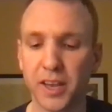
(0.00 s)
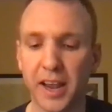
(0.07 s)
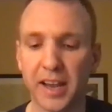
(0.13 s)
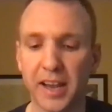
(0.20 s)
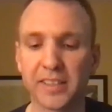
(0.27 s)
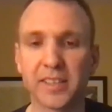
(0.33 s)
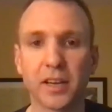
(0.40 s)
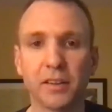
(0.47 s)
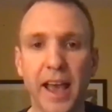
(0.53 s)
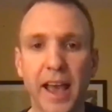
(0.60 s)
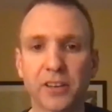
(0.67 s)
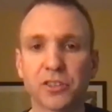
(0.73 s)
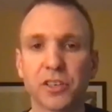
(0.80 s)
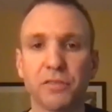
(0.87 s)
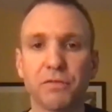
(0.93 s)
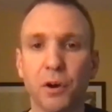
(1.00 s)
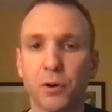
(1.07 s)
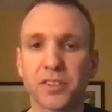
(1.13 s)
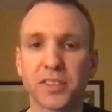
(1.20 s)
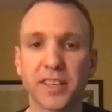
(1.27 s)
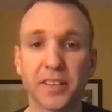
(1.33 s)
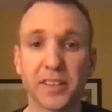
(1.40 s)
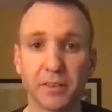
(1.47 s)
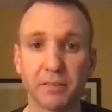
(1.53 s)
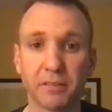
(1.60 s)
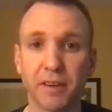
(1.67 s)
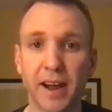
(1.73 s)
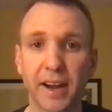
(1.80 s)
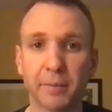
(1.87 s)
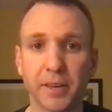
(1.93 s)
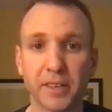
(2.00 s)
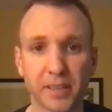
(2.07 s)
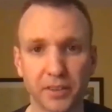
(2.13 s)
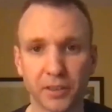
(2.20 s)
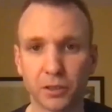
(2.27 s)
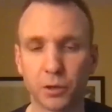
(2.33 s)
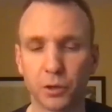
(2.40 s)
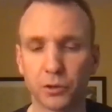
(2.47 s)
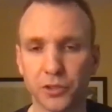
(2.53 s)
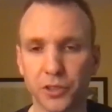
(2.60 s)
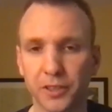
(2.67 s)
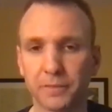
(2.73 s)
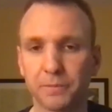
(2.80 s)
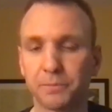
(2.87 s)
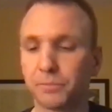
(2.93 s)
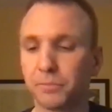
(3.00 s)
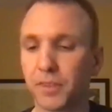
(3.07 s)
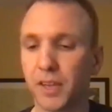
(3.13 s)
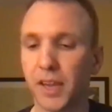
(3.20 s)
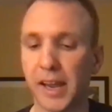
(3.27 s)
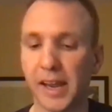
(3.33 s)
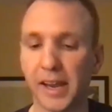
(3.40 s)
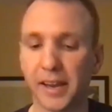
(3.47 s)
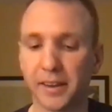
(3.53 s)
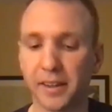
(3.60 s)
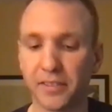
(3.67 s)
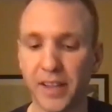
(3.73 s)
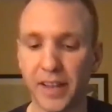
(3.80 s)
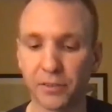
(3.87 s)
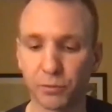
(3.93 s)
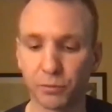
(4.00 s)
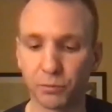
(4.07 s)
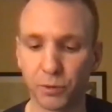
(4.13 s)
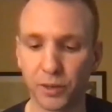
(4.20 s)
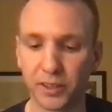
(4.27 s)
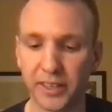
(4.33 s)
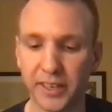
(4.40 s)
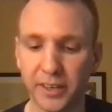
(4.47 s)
instead of actually focusing on the environment and the culture. And that's really,